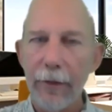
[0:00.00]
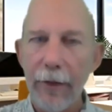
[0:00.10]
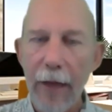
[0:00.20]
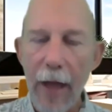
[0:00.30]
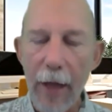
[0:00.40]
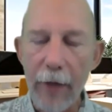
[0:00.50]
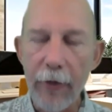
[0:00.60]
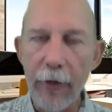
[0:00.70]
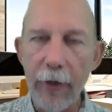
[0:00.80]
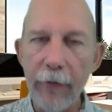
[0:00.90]
I
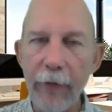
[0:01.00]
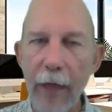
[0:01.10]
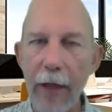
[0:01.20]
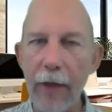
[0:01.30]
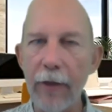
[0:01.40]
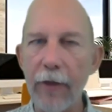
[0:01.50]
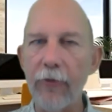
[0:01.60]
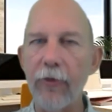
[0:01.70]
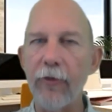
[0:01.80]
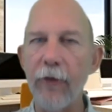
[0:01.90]
could have taken this
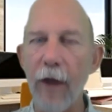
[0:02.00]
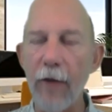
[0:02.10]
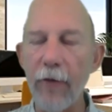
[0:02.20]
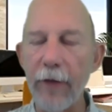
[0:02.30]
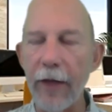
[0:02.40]
discovery